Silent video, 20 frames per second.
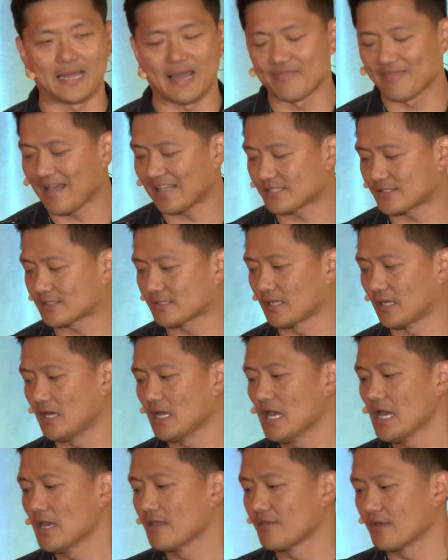And that's the,
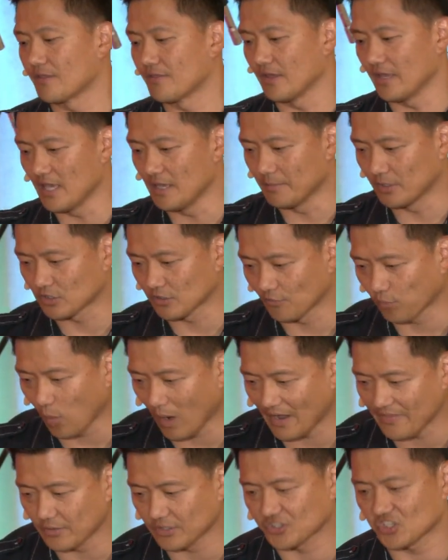the, the, image of
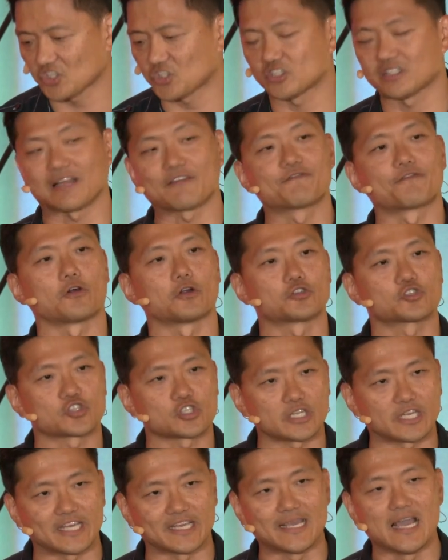why there's such a
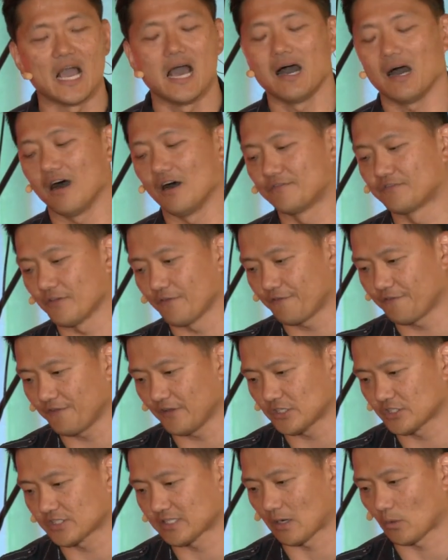diversity of the
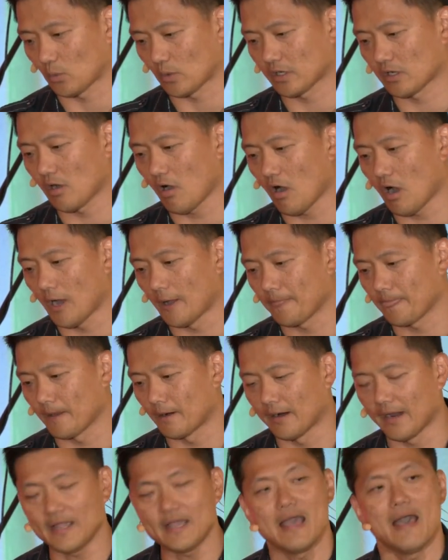fish that were caught, all
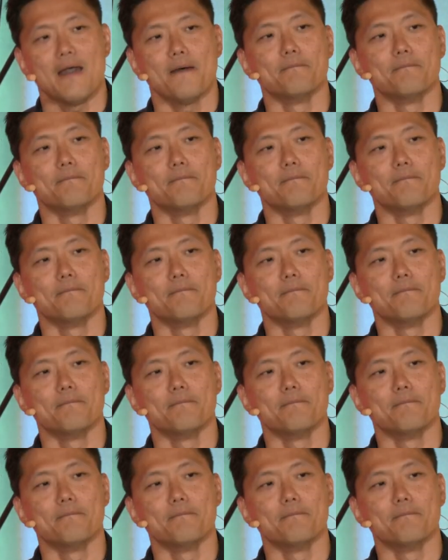right?